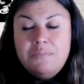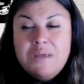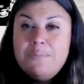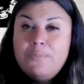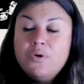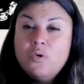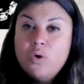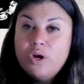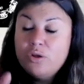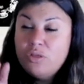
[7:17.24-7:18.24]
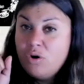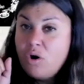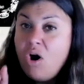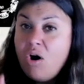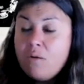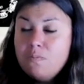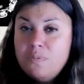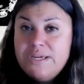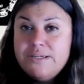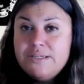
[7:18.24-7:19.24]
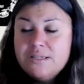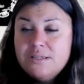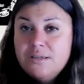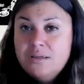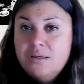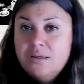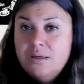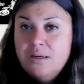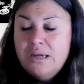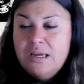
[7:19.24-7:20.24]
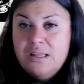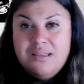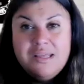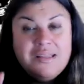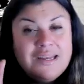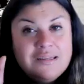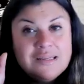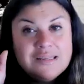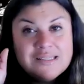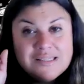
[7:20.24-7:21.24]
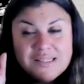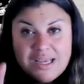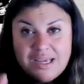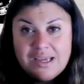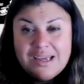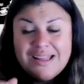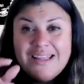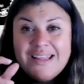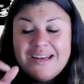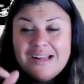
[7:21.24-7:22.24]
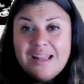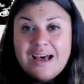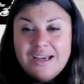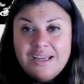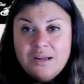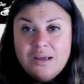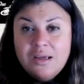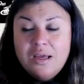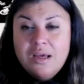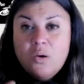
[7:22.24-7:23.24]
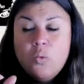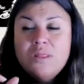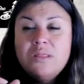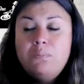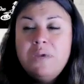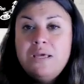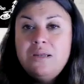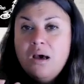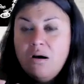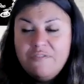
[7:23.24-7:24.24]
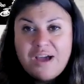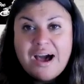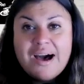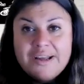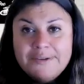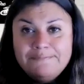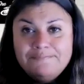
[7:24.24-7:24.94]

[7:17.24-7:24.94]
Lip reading: People where their heartbeat didn't sync, didn't align with the beat of God.